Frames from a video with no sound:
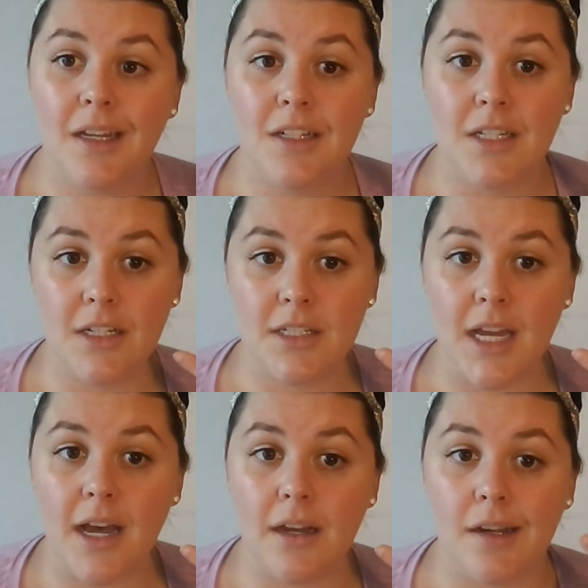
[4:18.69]
to your
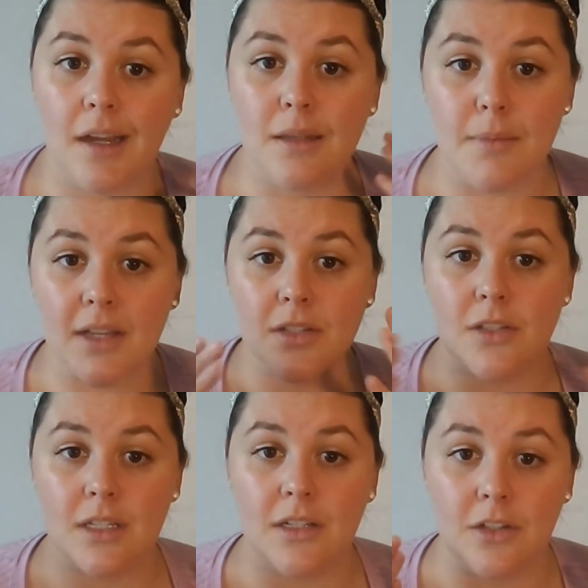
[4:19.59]
tongue and the
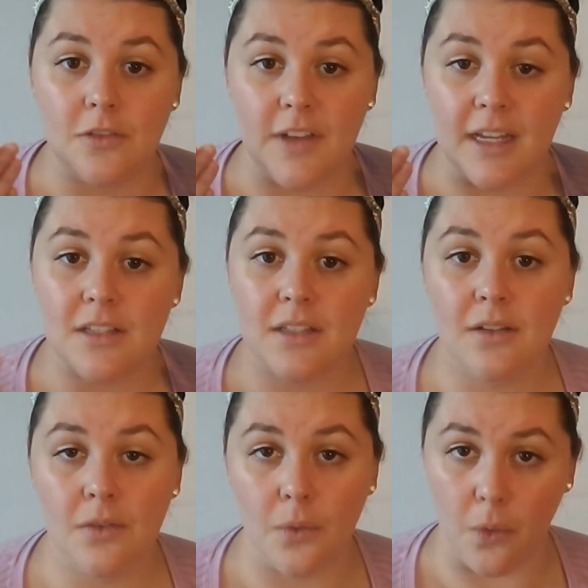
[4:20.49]
muscles in your face
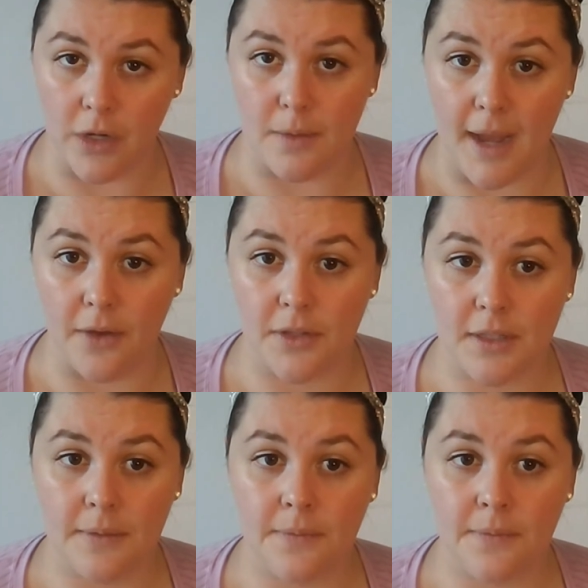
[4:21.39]
or your mouth.